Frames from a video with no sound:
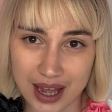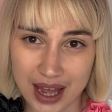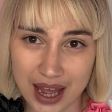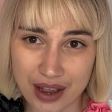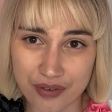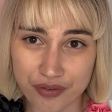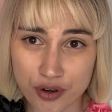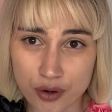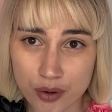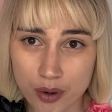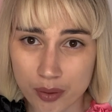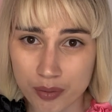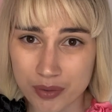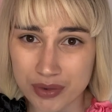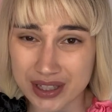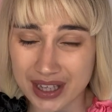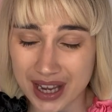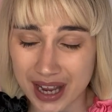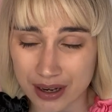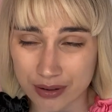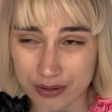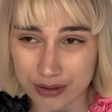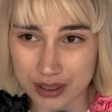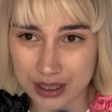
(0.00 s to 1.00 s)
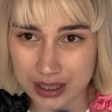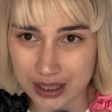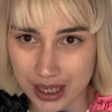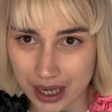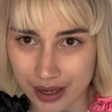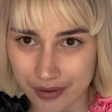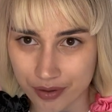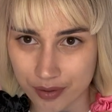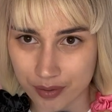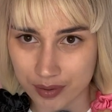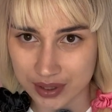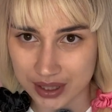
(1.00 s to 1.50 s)
Everyone was out to
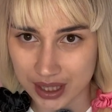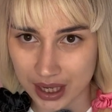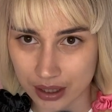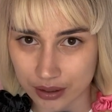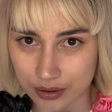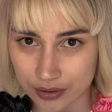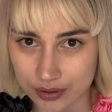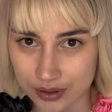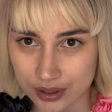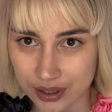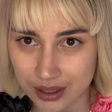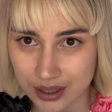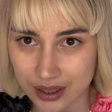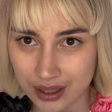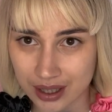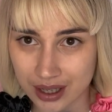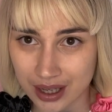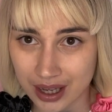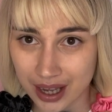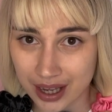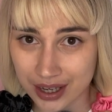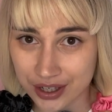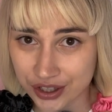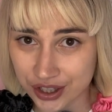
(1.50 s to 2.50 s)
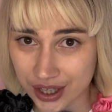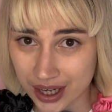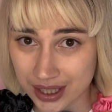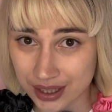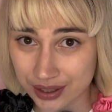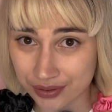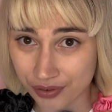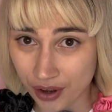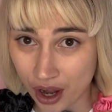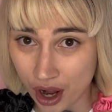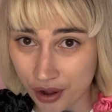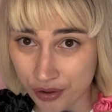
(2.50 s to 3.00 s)
save themselves, and
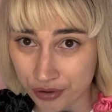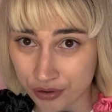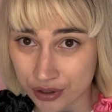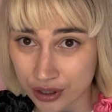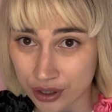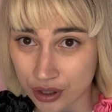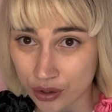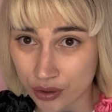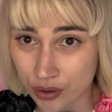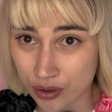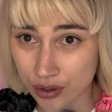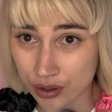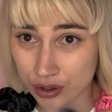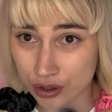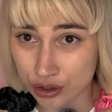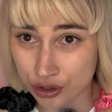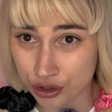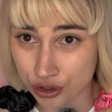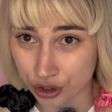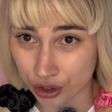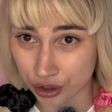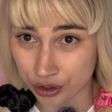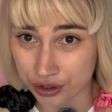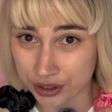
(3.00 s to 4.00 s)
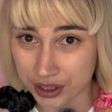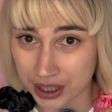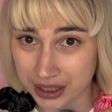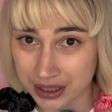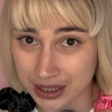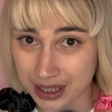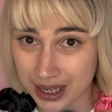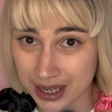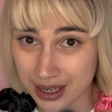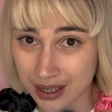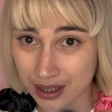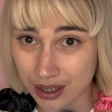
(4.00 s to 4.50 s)
Jane's father-in-law, John
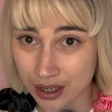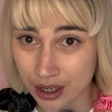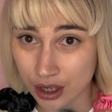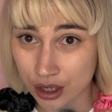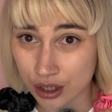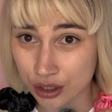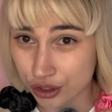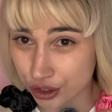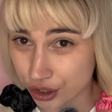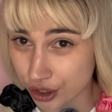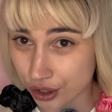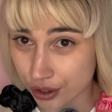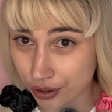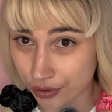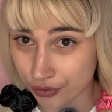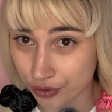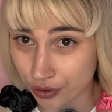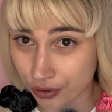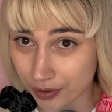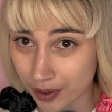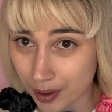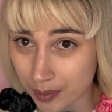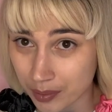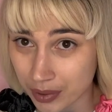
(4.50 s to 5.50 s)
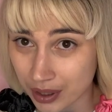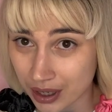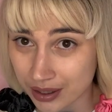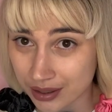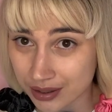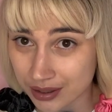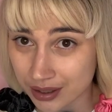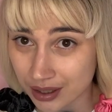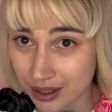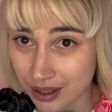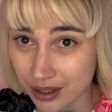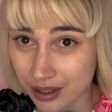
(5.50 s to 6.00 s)
Dudley, Duke of
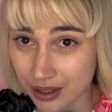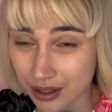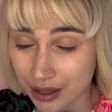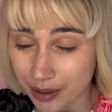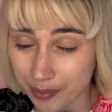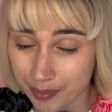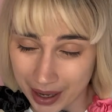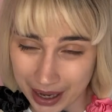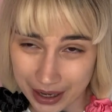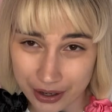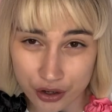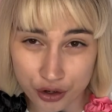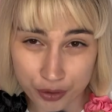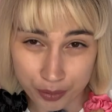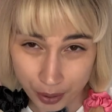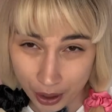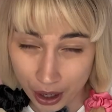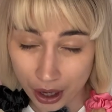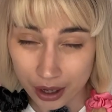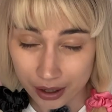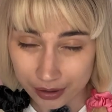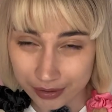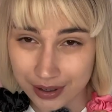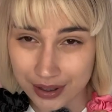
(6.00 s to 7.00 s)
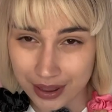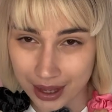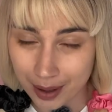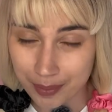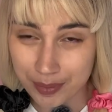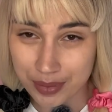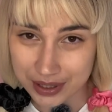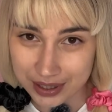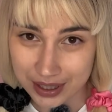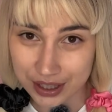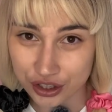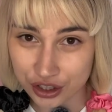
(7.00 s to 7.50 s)
Northumberland, the man who put her in
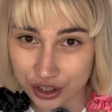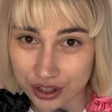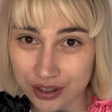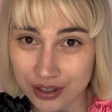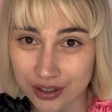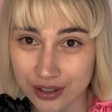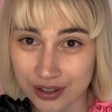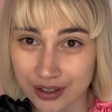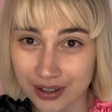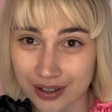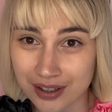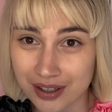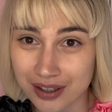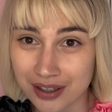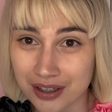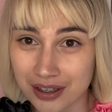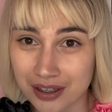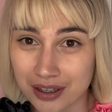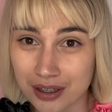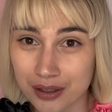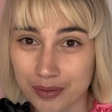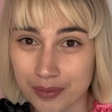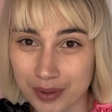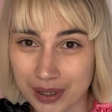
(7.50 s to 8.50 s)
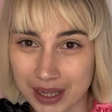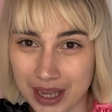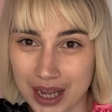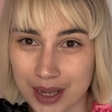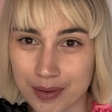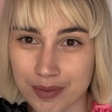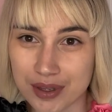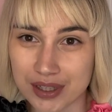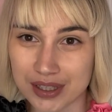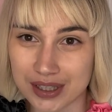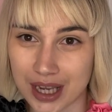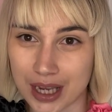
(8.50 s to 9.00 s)
that position,
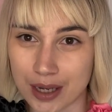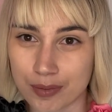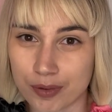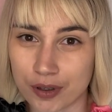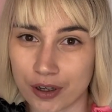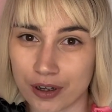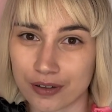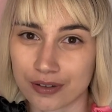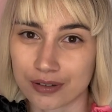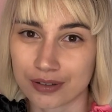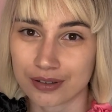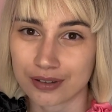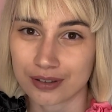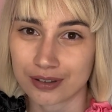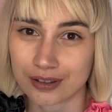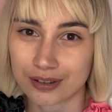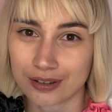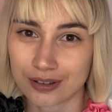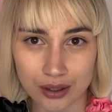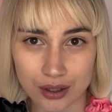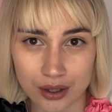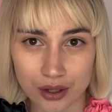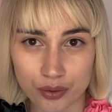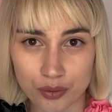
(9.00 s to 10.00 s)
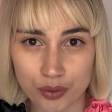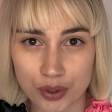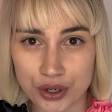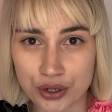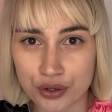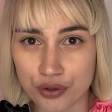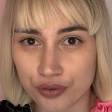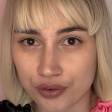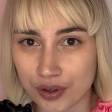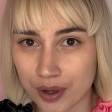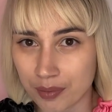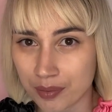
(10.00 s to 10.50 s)
became the scapegoat. When
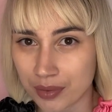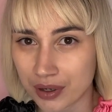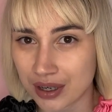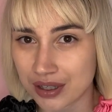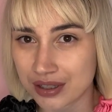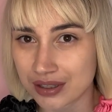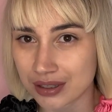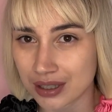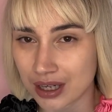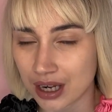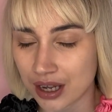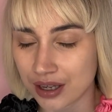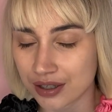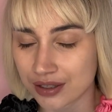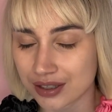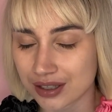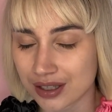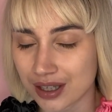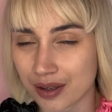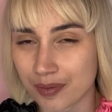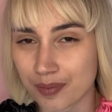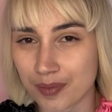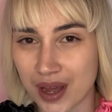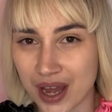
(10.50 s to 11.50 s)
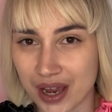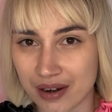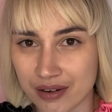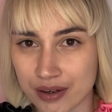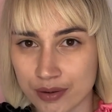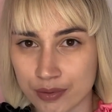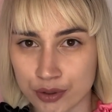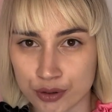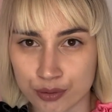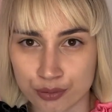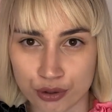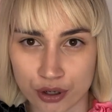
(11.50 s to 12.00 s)
Northumberland learnt that
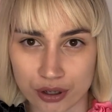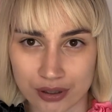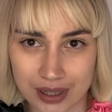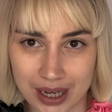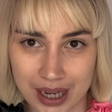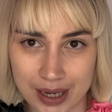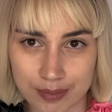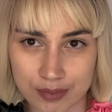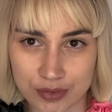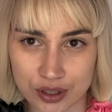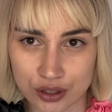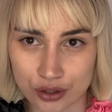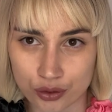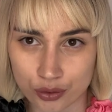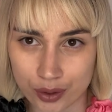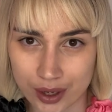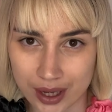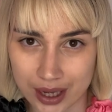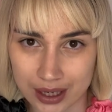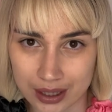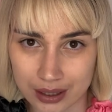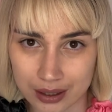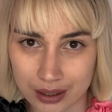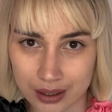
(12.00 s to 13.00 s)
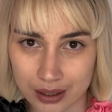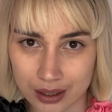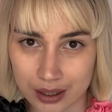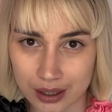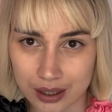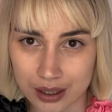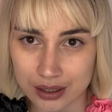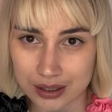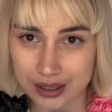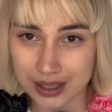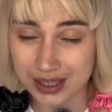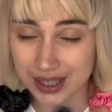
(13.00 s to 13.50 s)
Mary was proclaimed as queen,
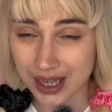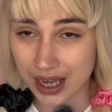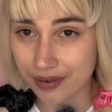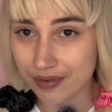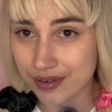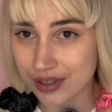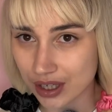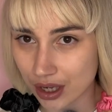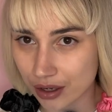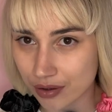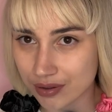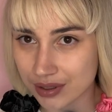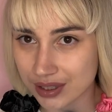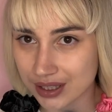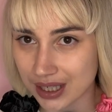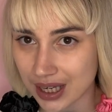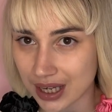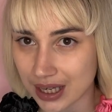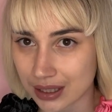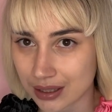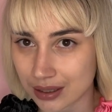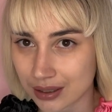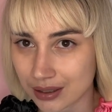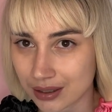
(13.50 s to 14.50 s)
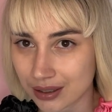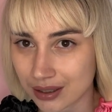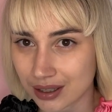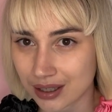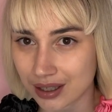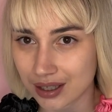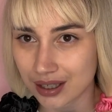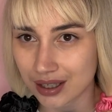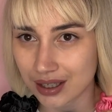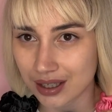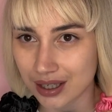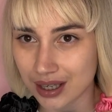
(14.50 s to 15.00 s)
to save his own skin,
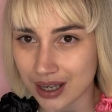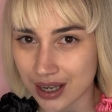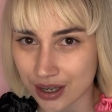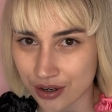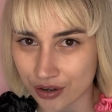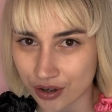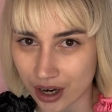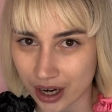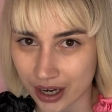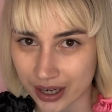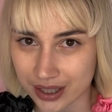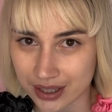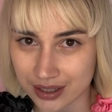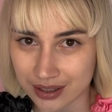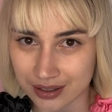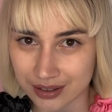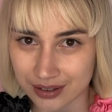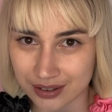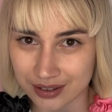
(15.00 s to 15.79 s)
he cried.